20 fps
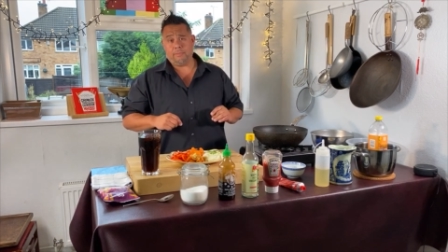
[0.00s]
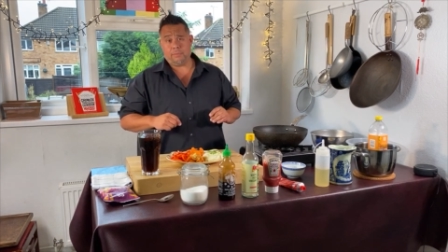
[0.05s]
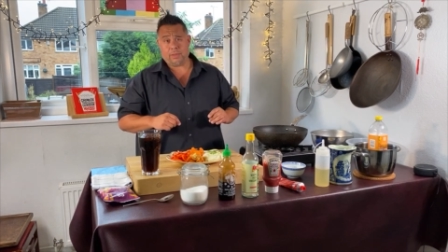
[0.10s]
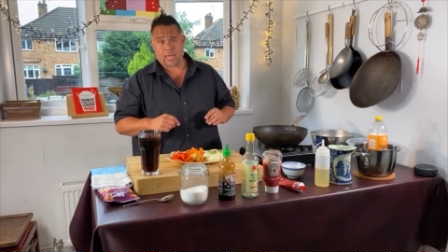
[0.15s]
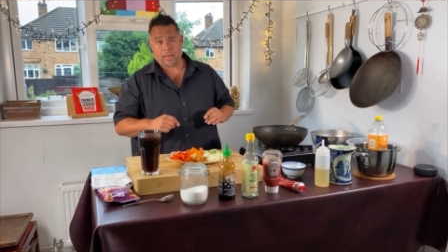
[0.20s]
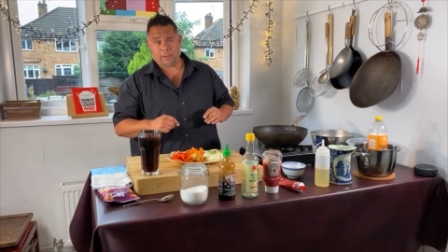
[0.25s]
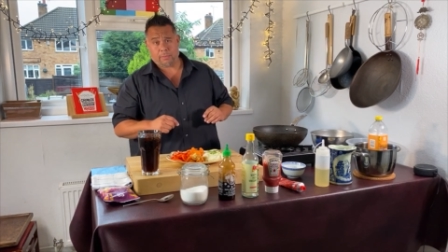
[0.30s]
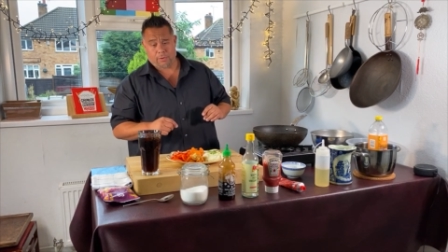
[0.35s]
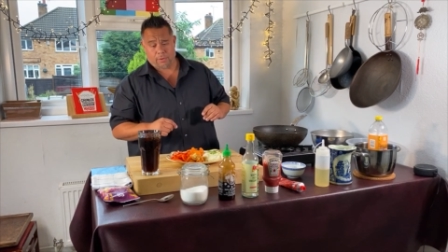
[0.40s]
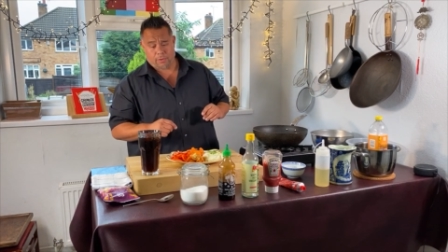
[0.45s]
the
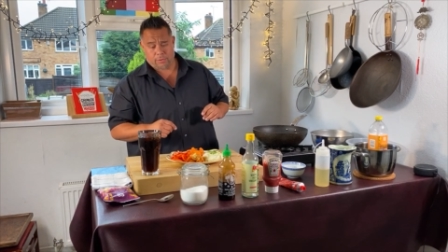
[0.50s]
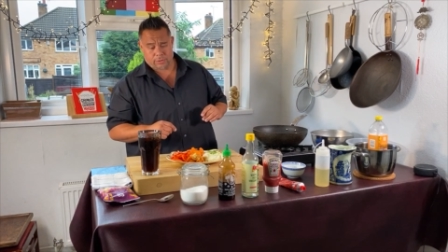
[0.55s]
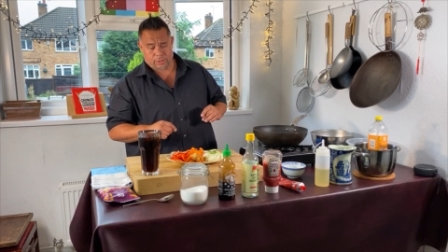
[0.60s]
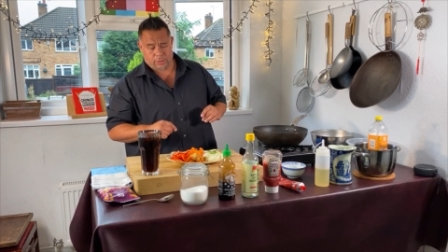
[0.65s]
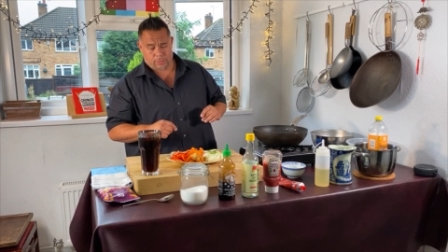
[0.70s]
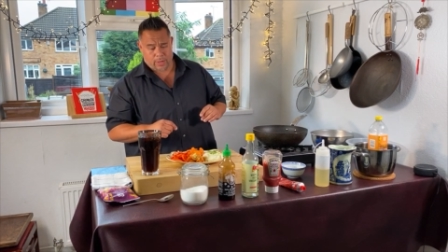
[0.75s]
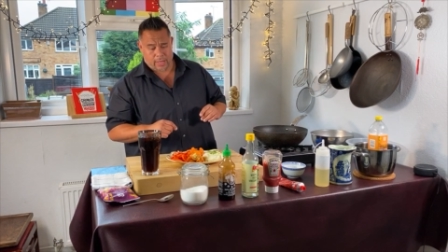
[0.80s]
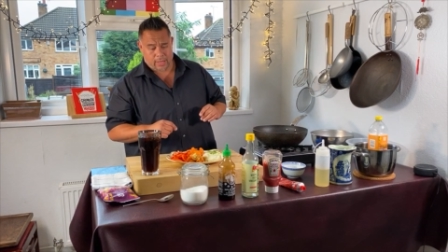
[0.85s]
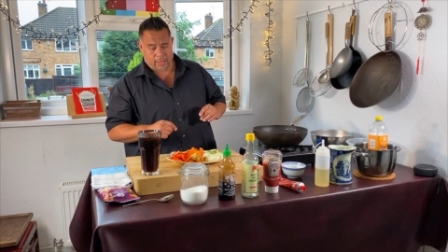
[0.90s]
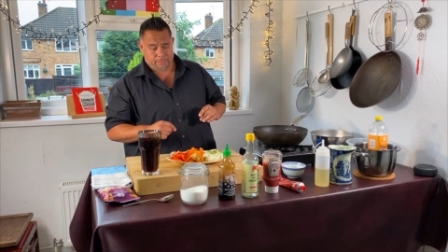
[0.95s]
king prawns as
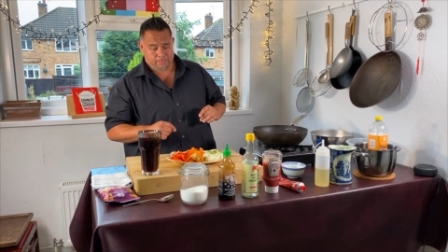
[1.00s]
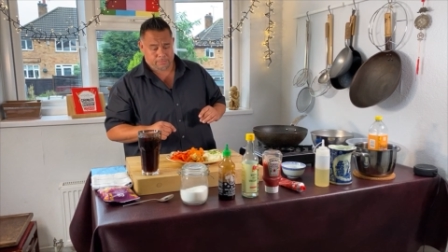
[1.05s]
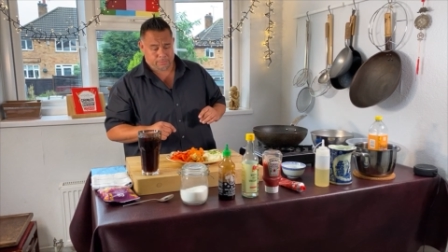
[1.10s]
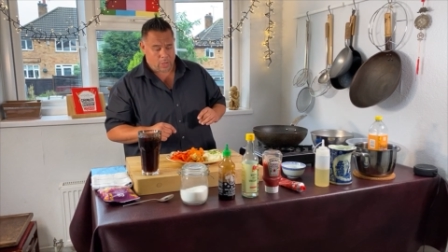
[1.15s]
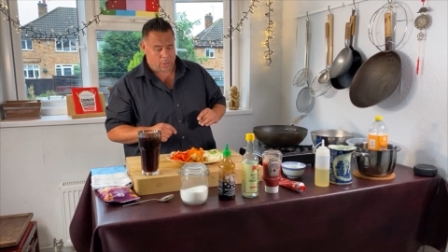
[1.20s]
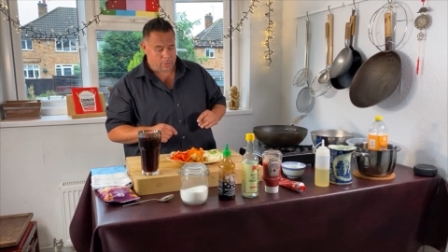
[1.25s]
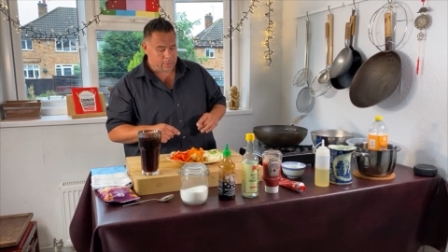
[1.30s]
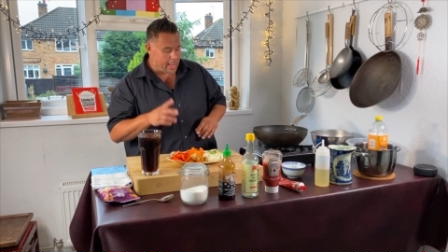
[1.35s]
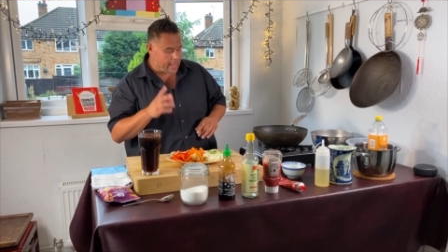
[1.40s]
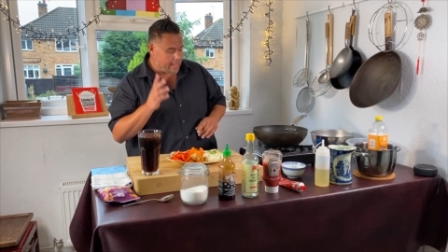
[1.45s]
well.
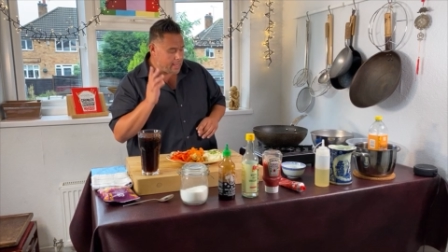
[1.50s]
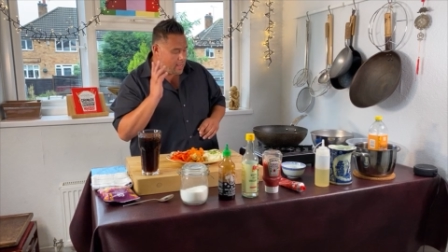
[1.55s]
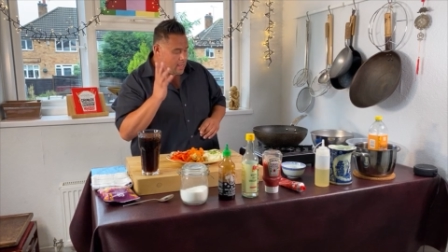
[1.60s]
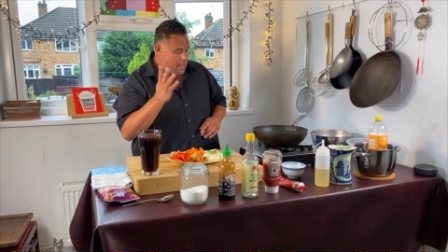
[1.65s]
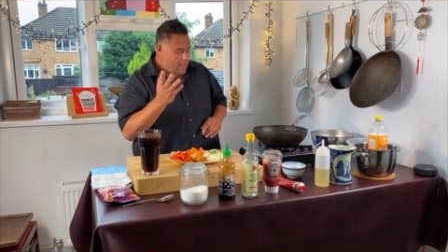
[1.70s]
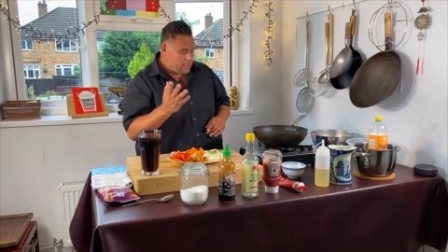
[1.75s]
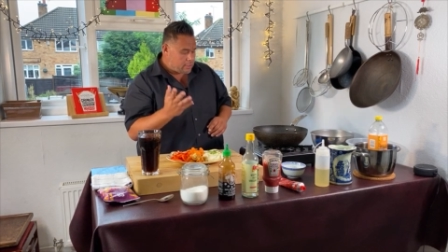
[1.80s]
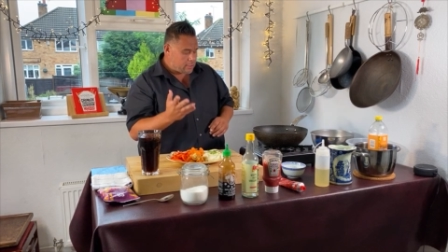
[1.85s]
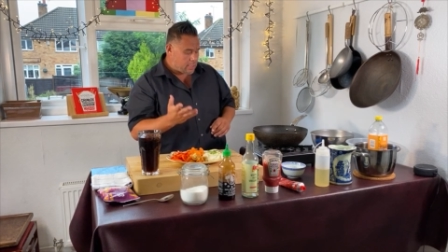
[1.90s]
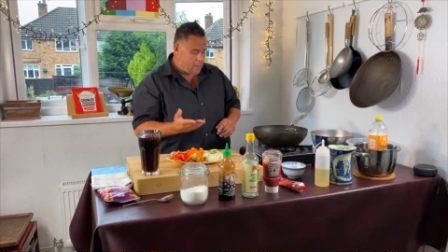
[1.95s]
Okay,
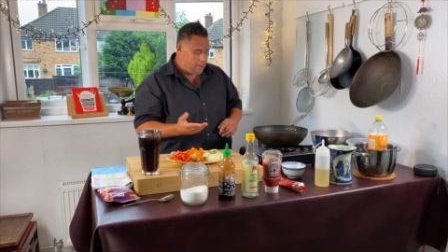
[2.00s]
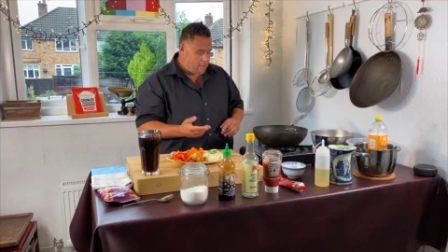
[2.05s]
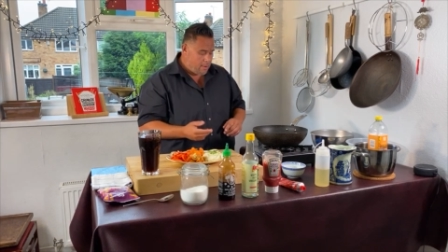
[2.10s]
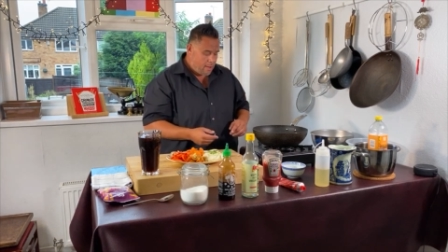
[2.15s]
so